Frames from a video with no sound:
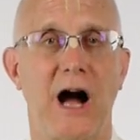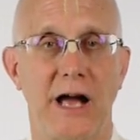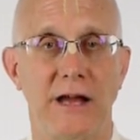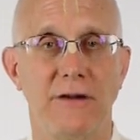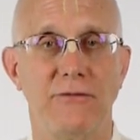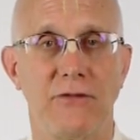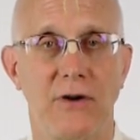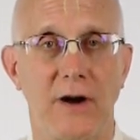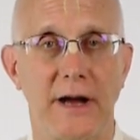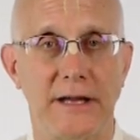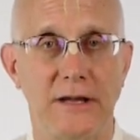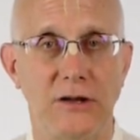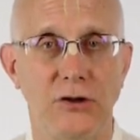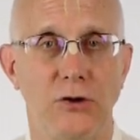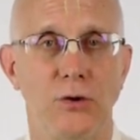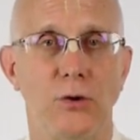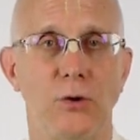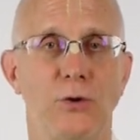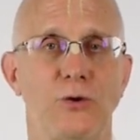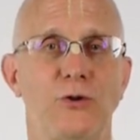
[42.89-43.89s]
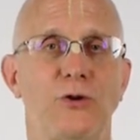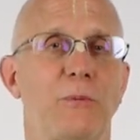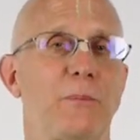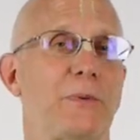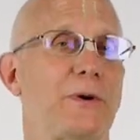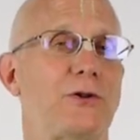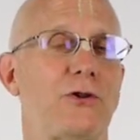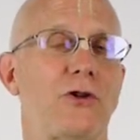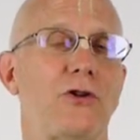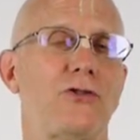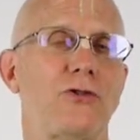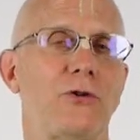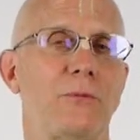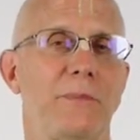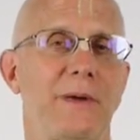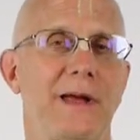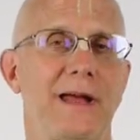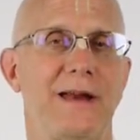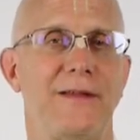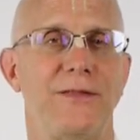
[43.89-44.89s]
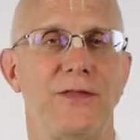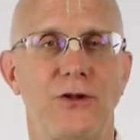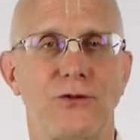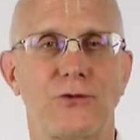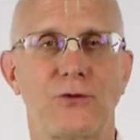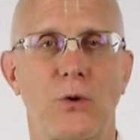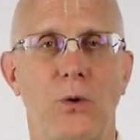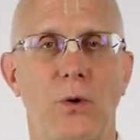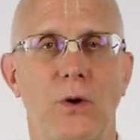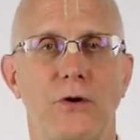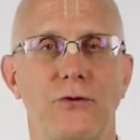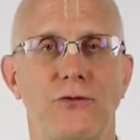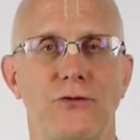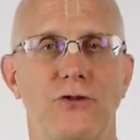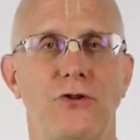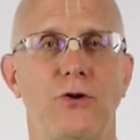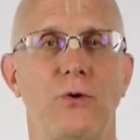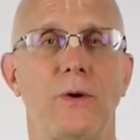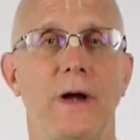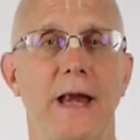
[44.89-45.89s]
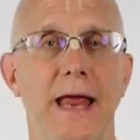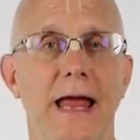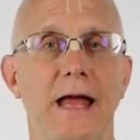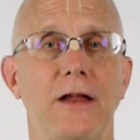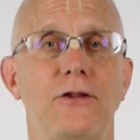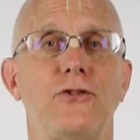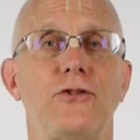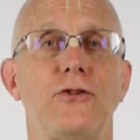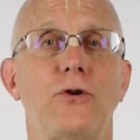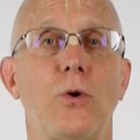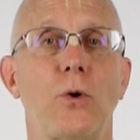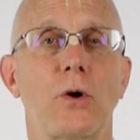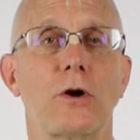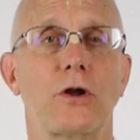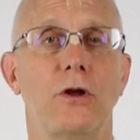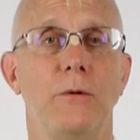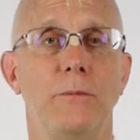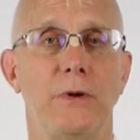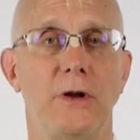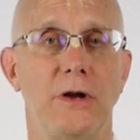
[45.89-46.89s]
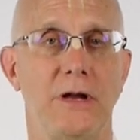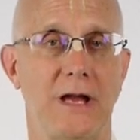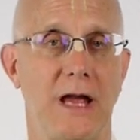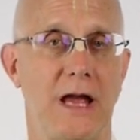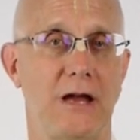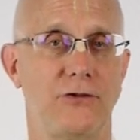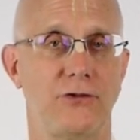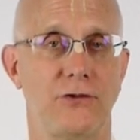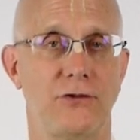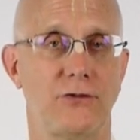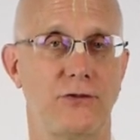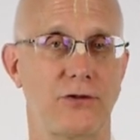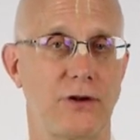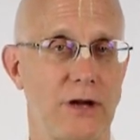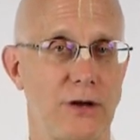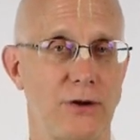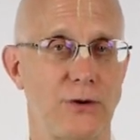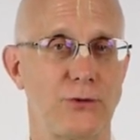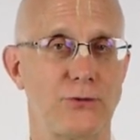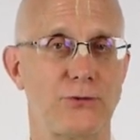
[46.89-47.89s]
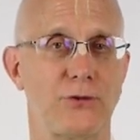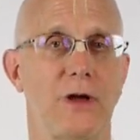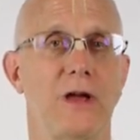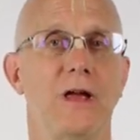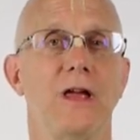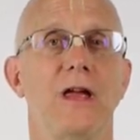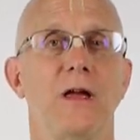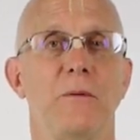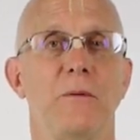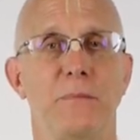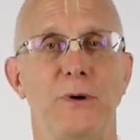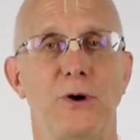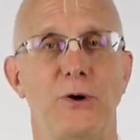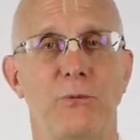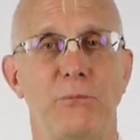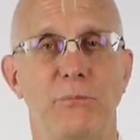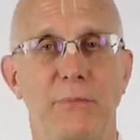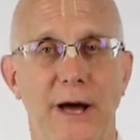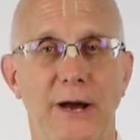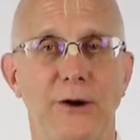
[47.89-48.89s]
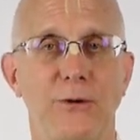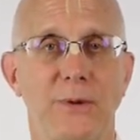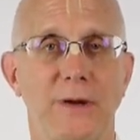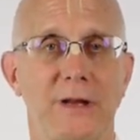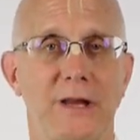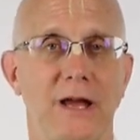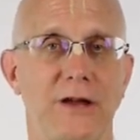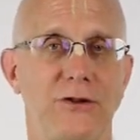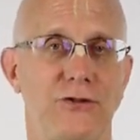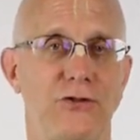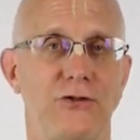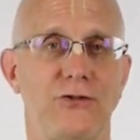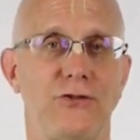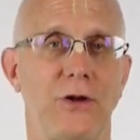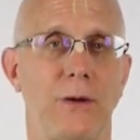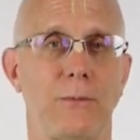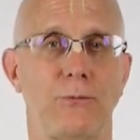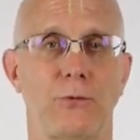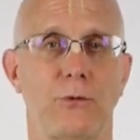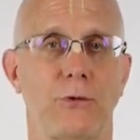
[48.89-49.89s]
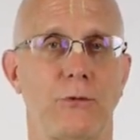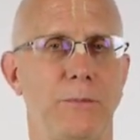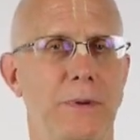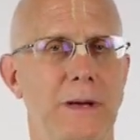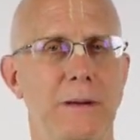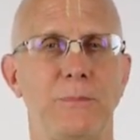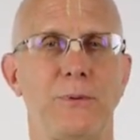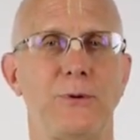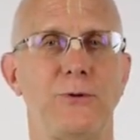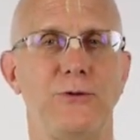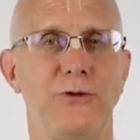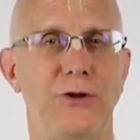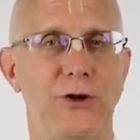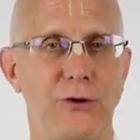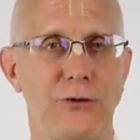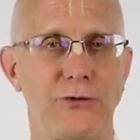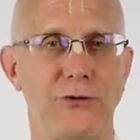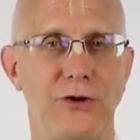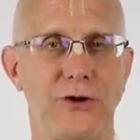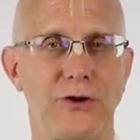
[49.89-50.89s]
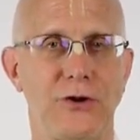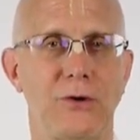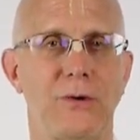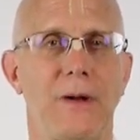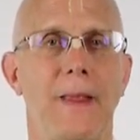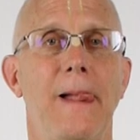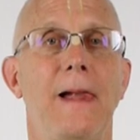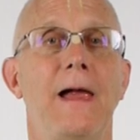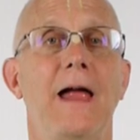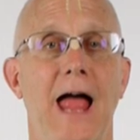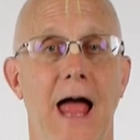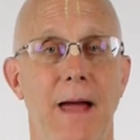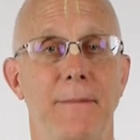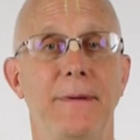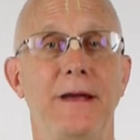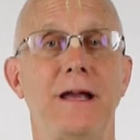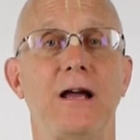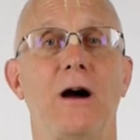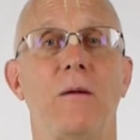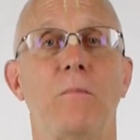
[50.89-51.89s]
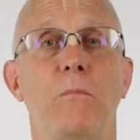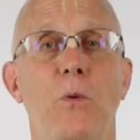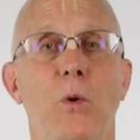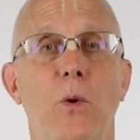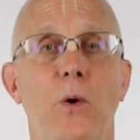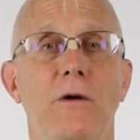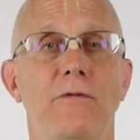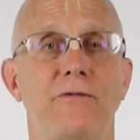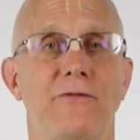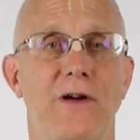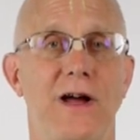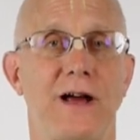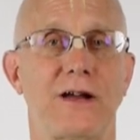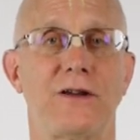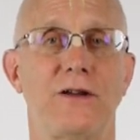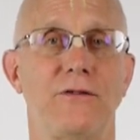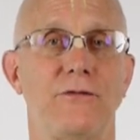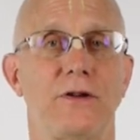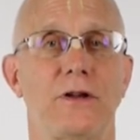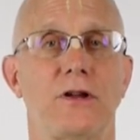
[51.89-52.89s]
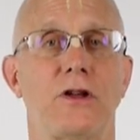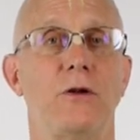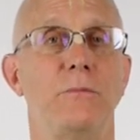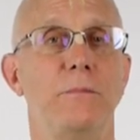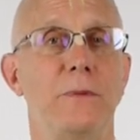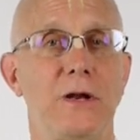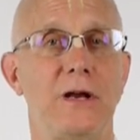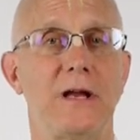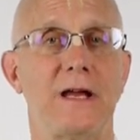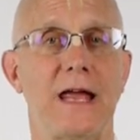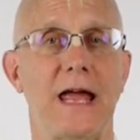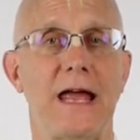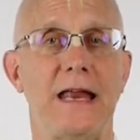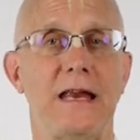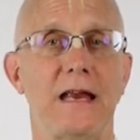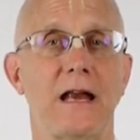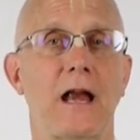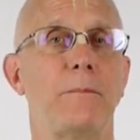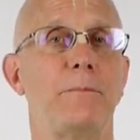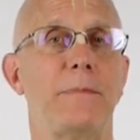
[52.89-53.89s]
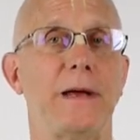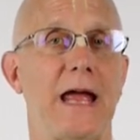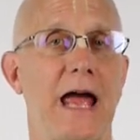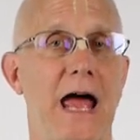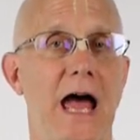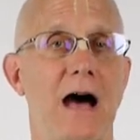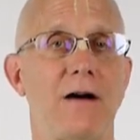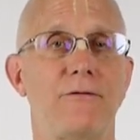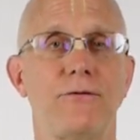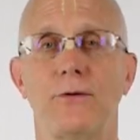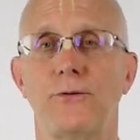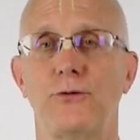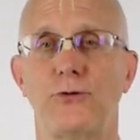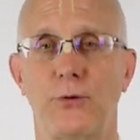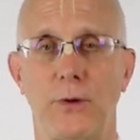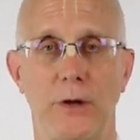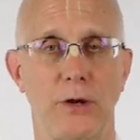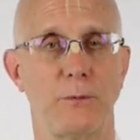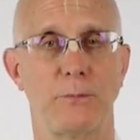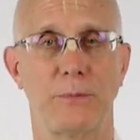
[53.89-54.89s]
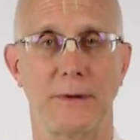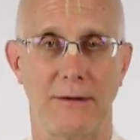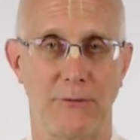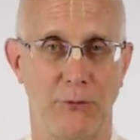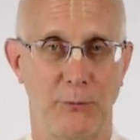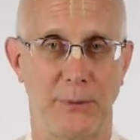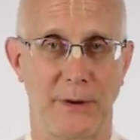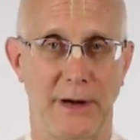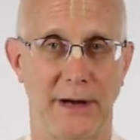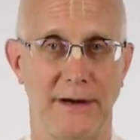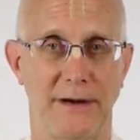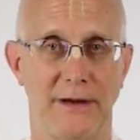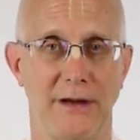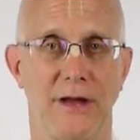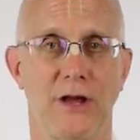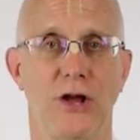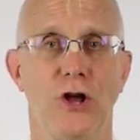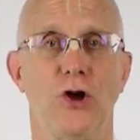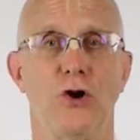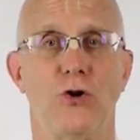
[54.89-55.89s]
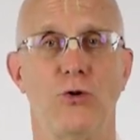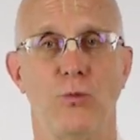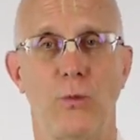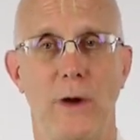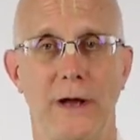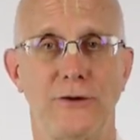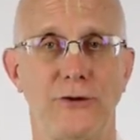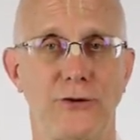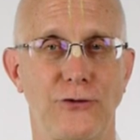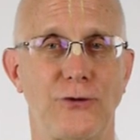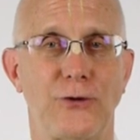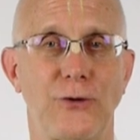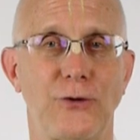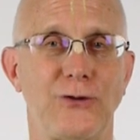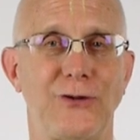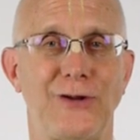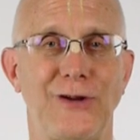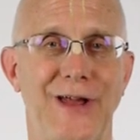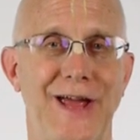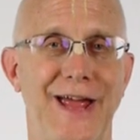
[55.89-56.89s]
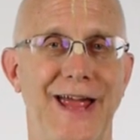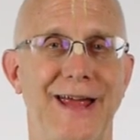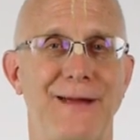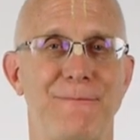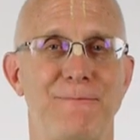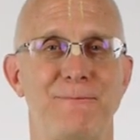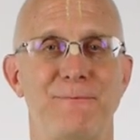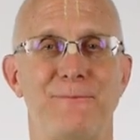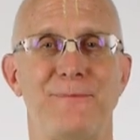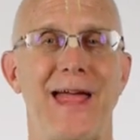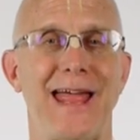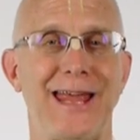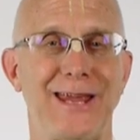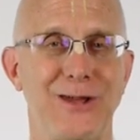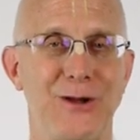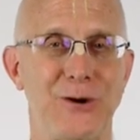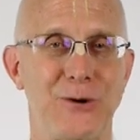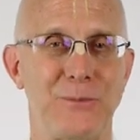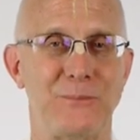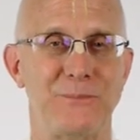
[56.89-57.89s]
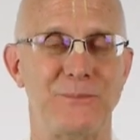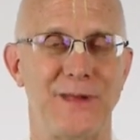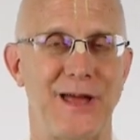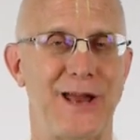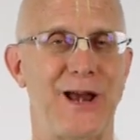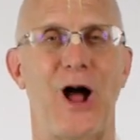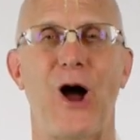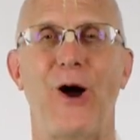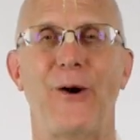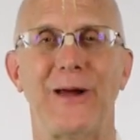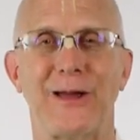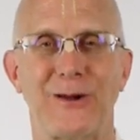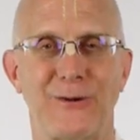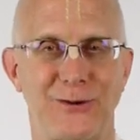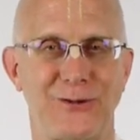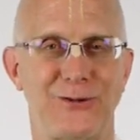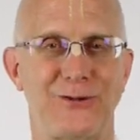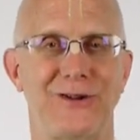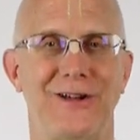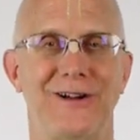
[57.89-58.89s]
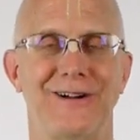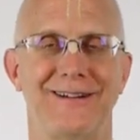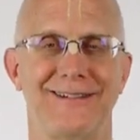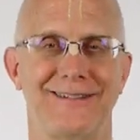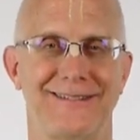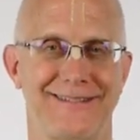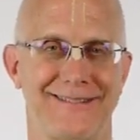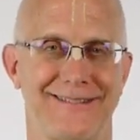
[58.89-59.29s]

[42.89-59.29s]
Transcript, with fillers: I invite you to participate in this course to enhance your communication skills, build better relationships with people dear to you, and become more effective in communicating on behalf of Srila Prabhupada. Register today. Thank you and Hare Krishna.